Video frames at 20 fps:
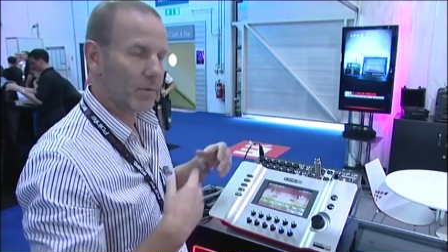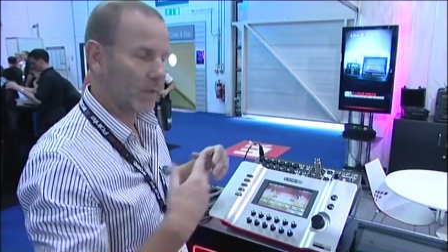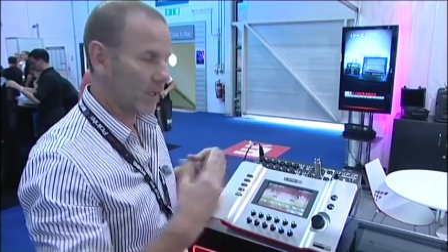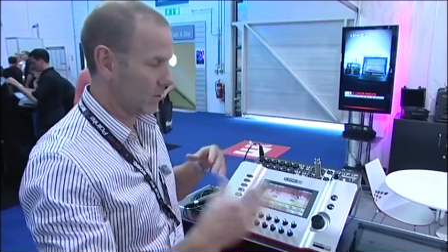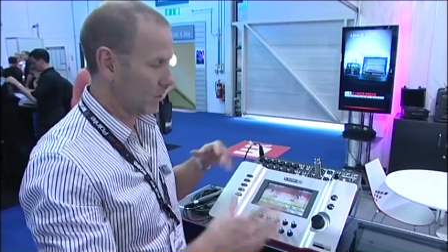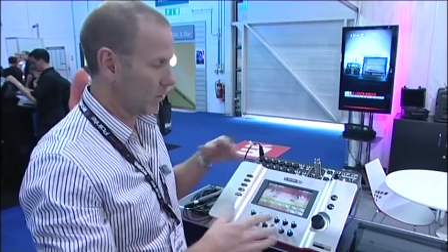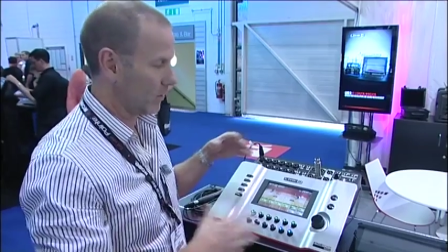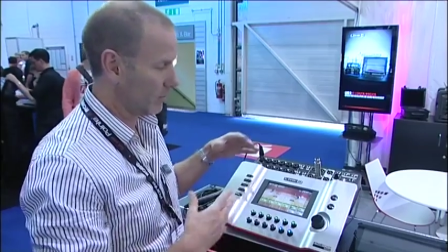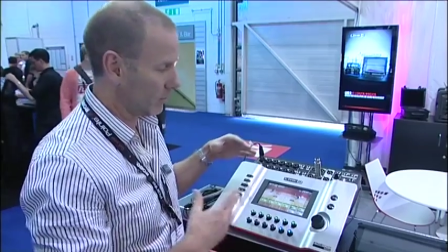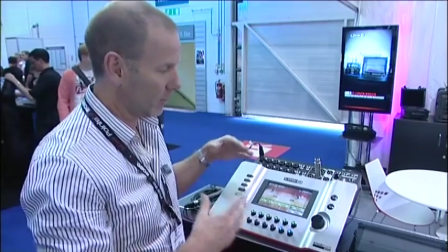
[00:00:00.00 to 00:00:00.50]
we
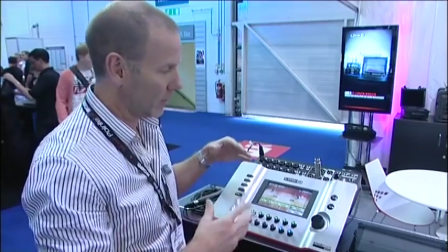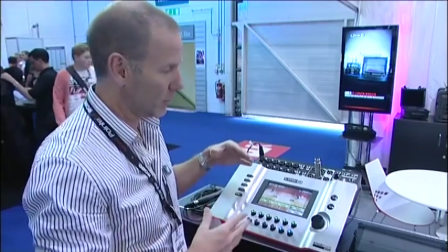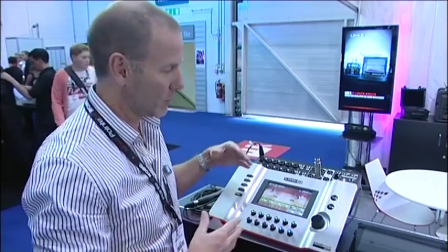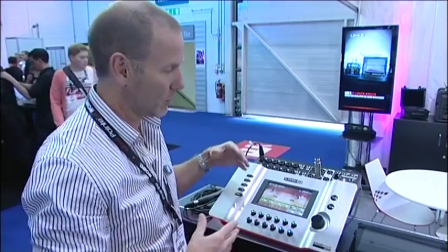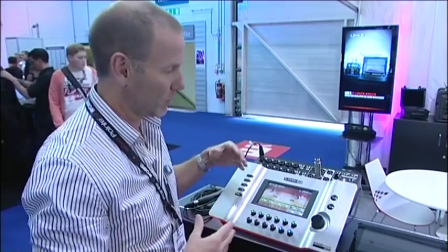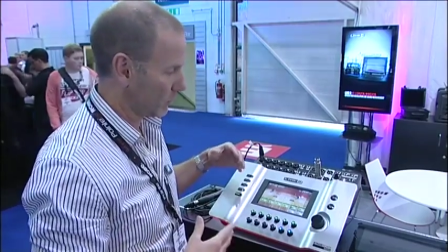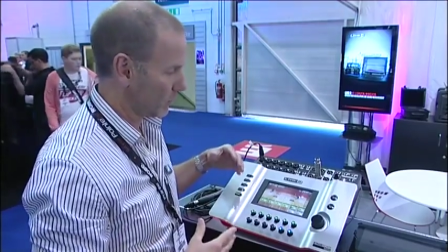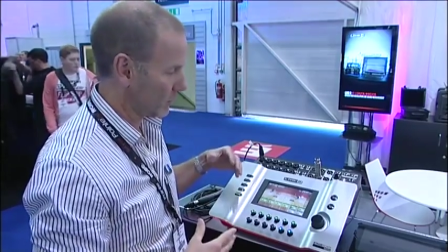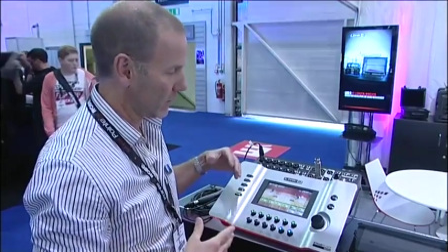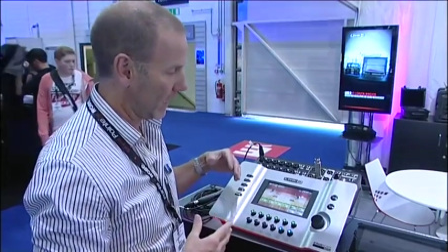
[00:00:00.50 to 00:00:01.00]
could do a
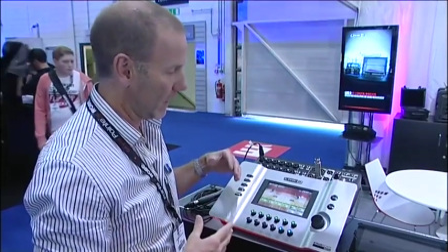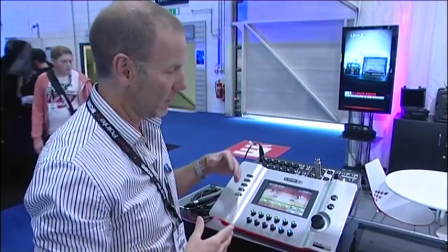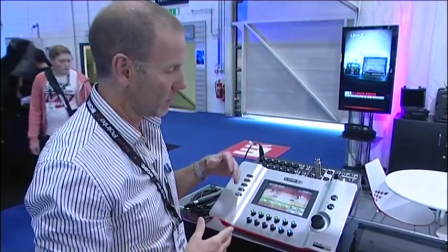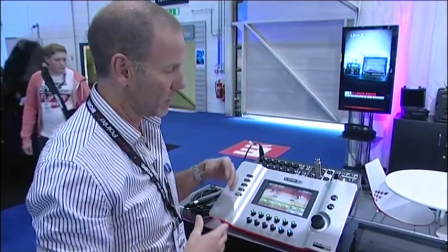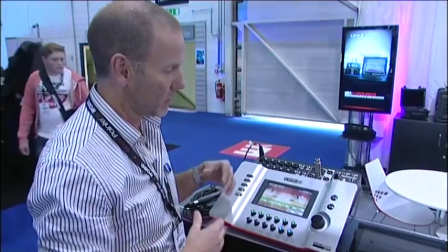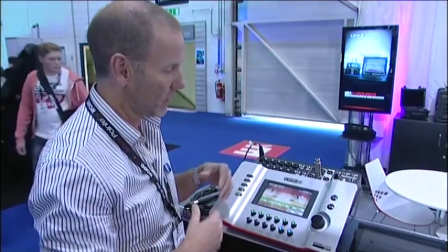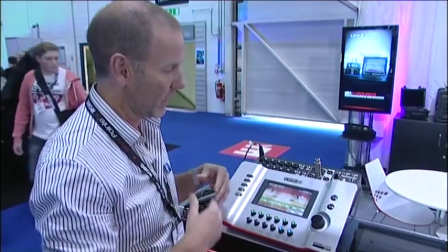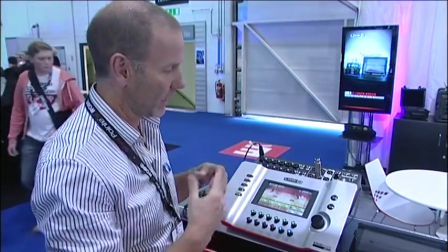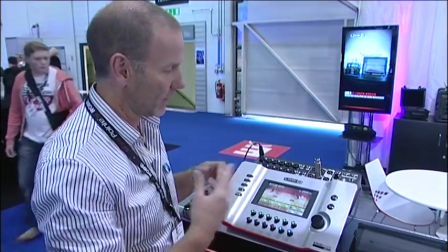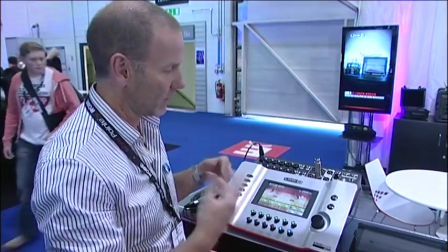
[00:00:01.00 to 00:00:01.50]
virtual
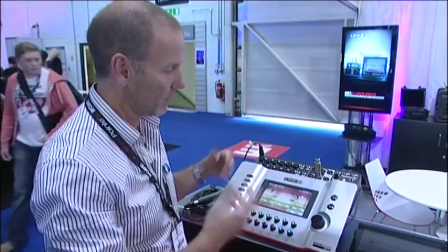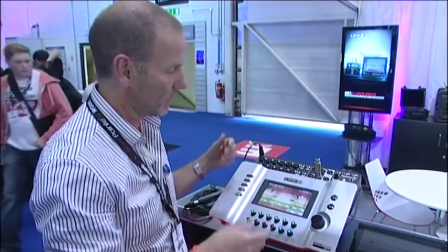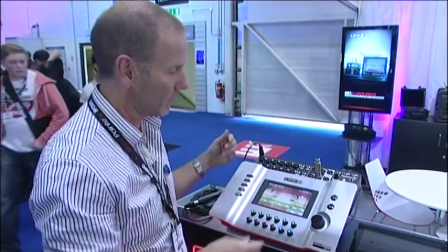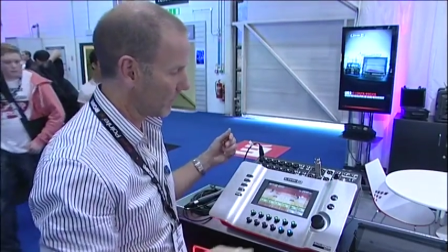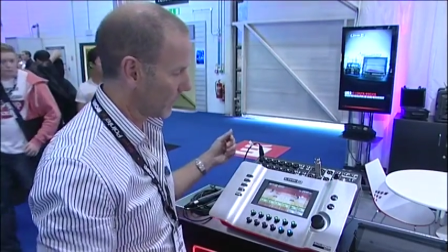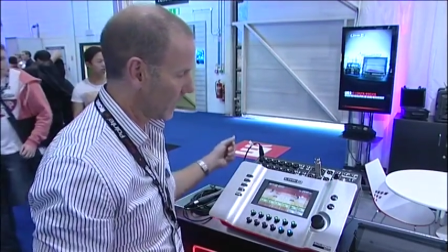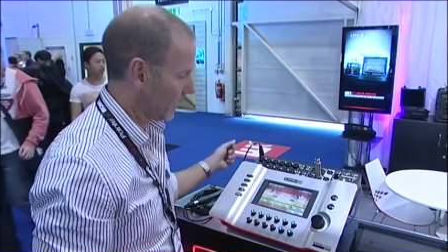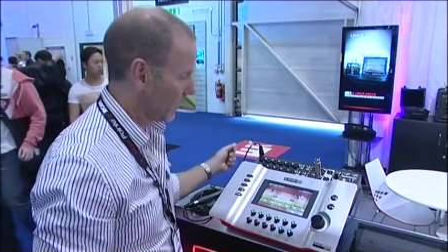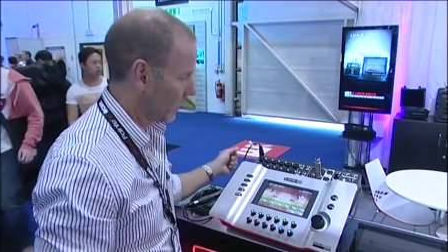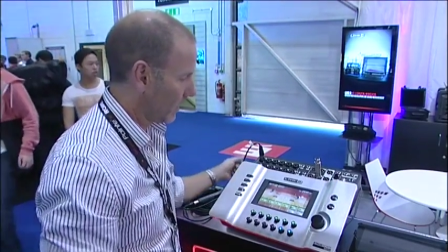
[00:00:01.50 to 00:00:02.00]
sound check.
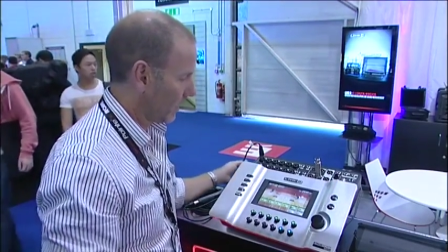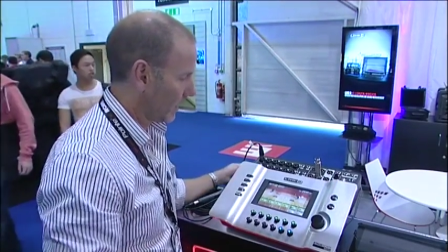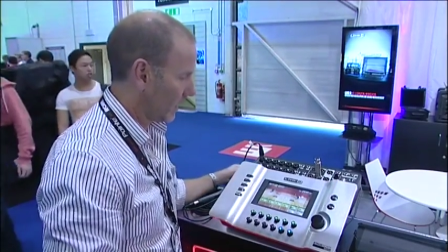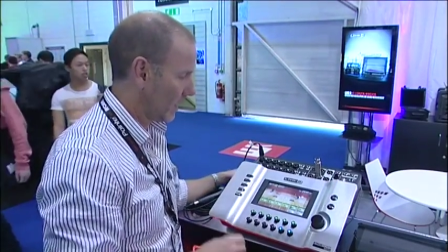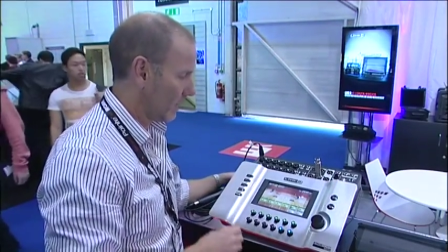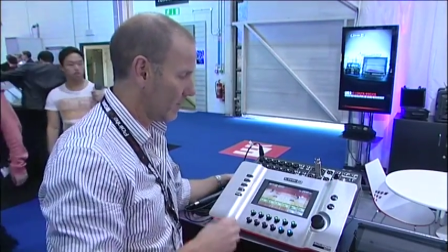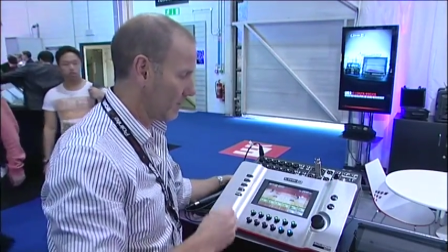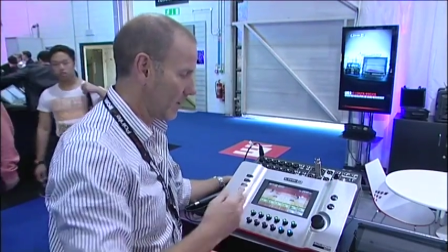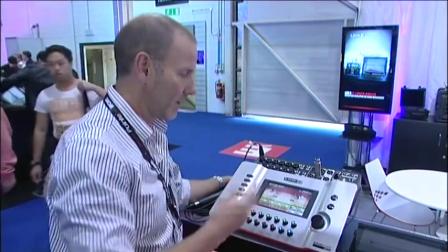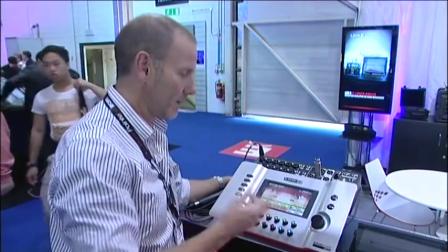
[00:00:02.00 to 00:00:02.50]

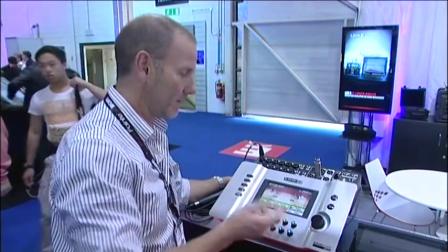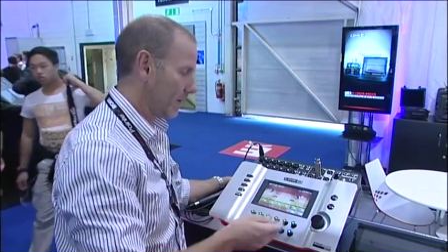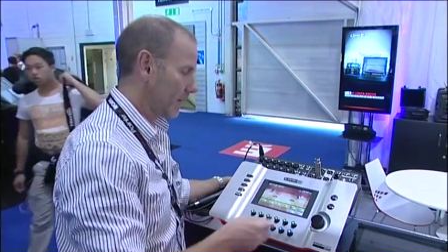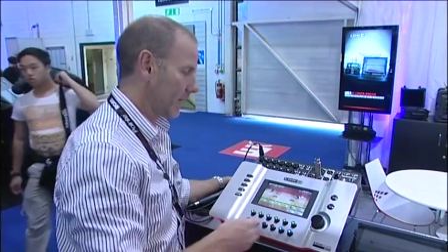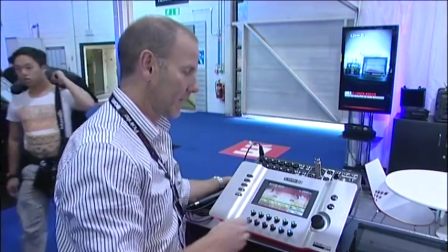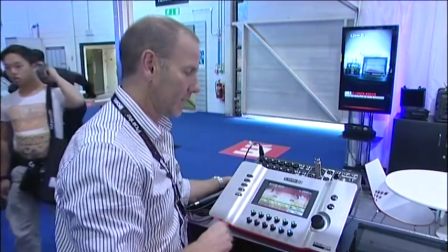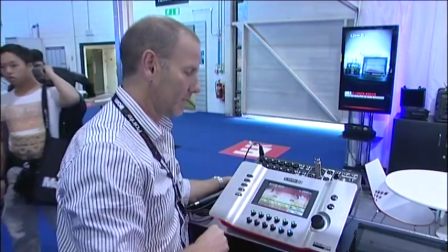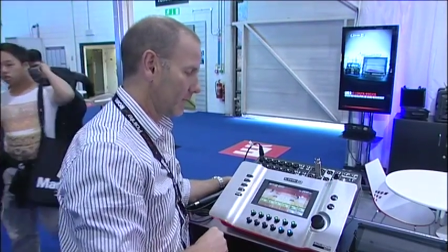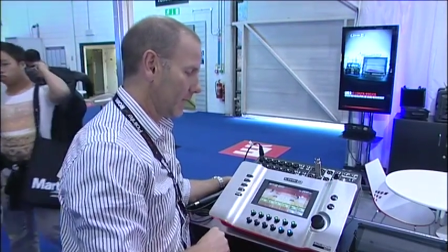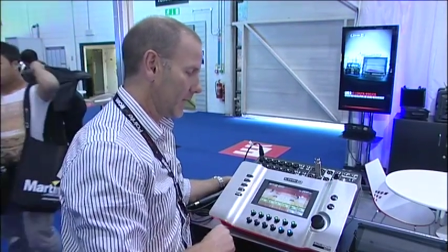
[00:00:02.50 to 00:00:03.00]
Uh, very, very
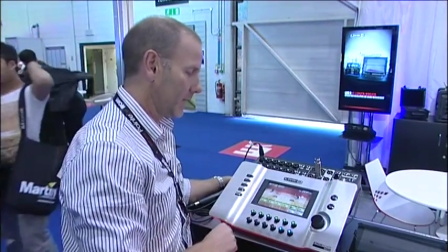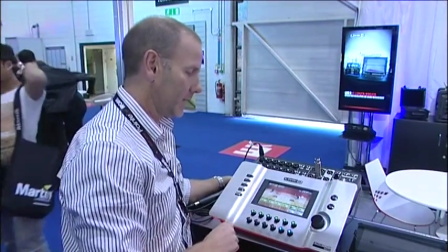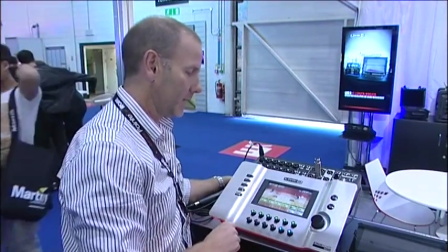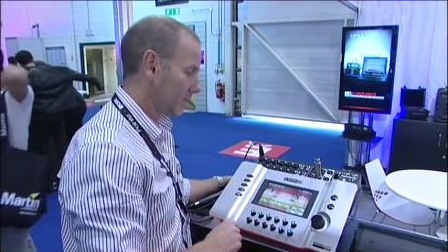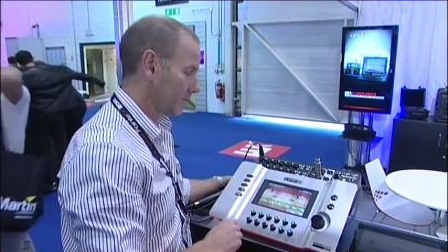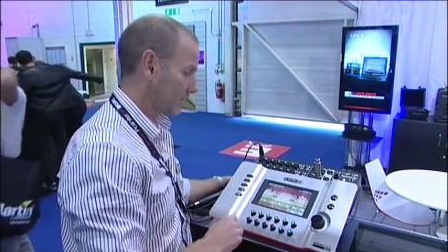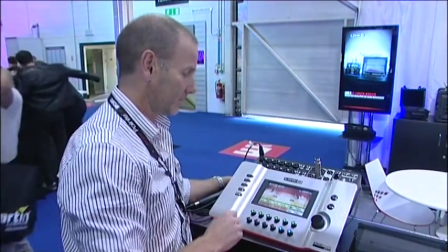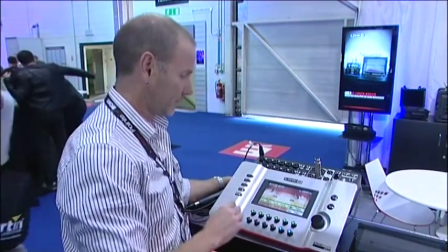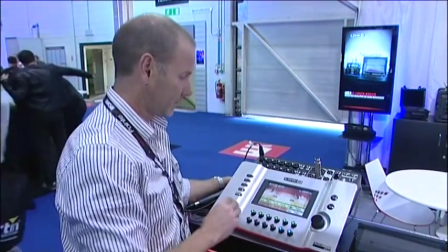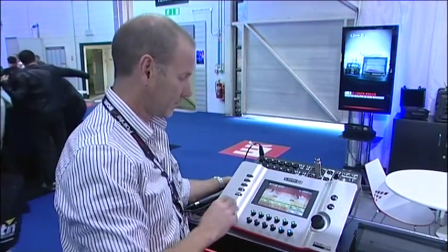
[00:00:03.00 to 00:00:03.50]
convenient.